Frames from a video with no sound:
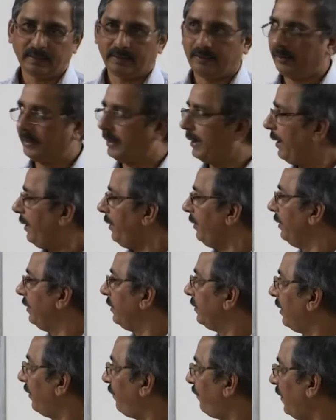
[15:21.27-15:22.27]
Okay.
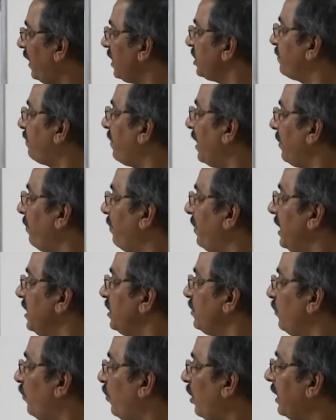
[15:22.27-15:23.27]
The first
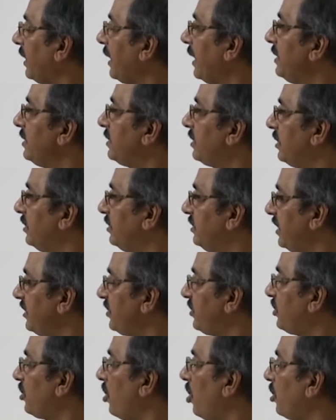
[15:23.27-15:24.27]
purpose, what I
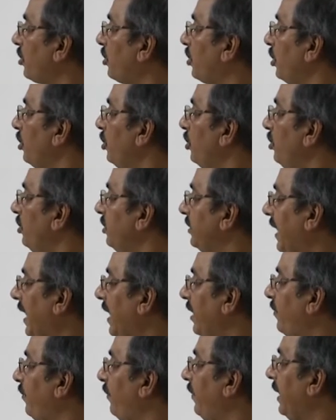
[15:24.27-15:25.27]
just talked to you,
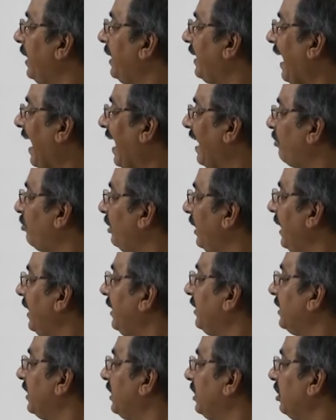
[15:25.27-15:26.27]
that we
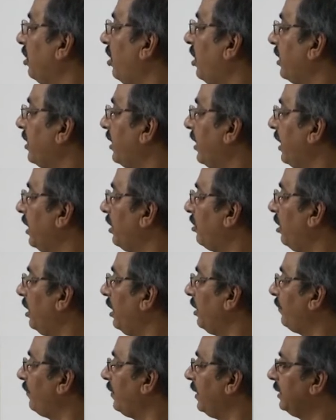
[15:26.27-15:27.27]
calculate the torque
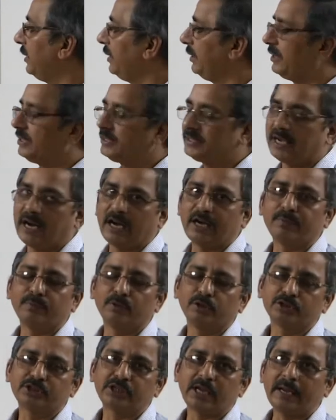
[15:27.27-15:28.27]
required for the desired
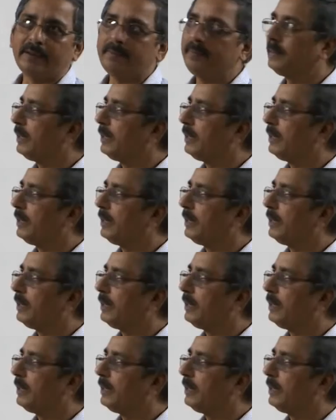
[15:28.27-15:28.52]
motion,